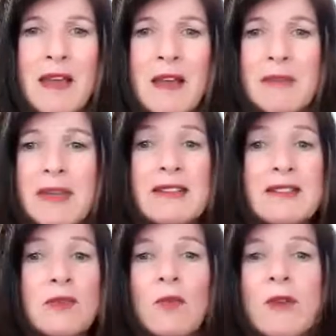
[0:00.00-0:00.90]

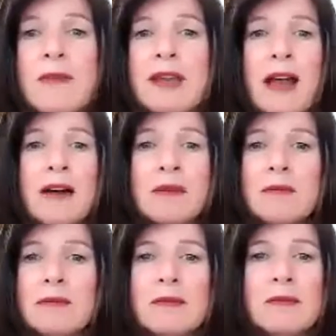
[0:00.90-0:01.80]
Because we've
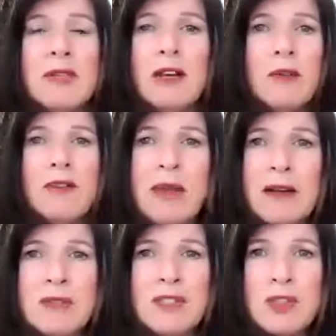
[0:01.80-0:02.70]
become
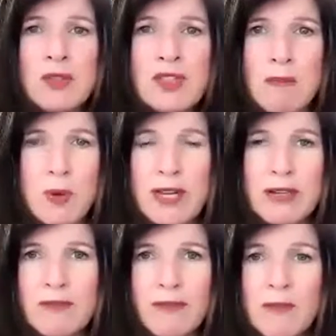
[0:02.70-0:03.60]
so
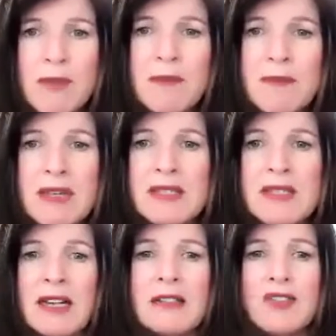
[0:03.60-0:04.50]
separated from the
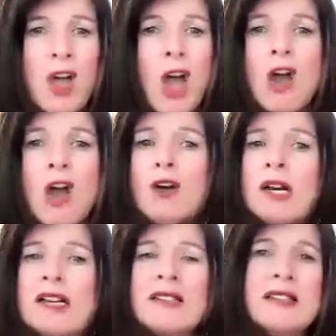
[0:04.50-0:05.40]
mystics who
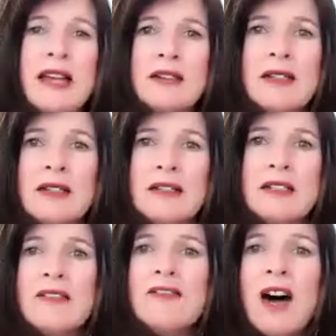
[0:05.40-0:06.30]
extended
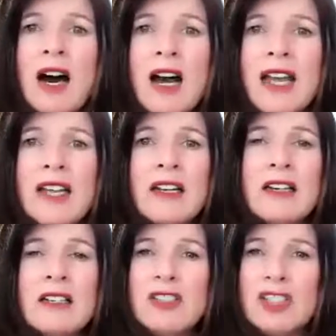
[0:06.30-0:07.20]
divine
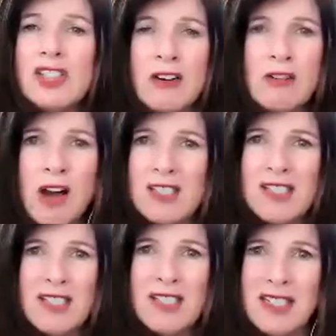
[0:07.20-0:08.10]

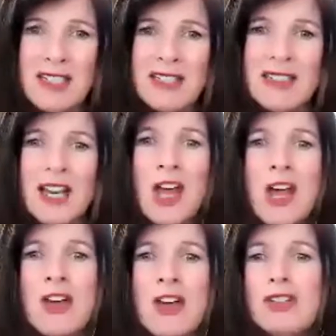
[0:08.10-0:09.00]
generosity
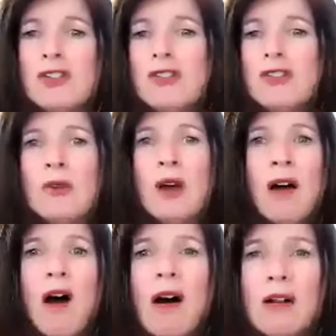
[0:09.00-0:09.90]
to
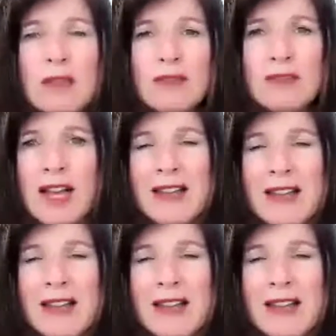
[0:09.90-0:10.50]
all of life,